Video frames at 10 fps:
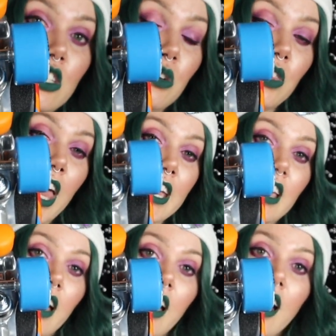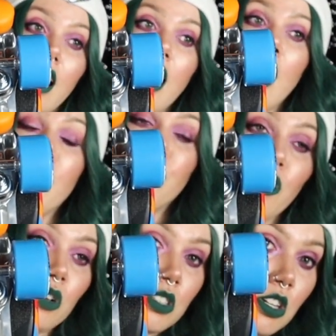do like a
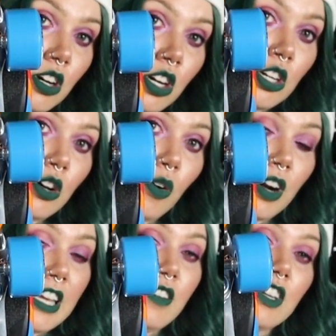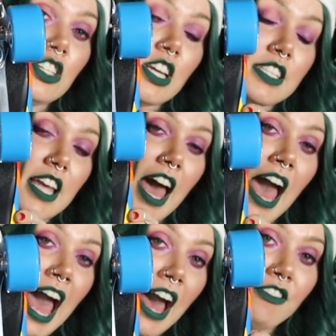full turn or even just a
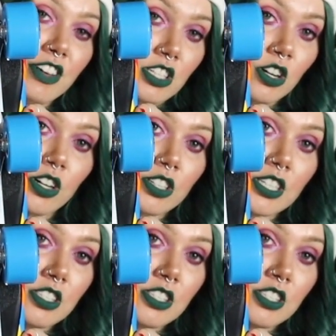half a turn to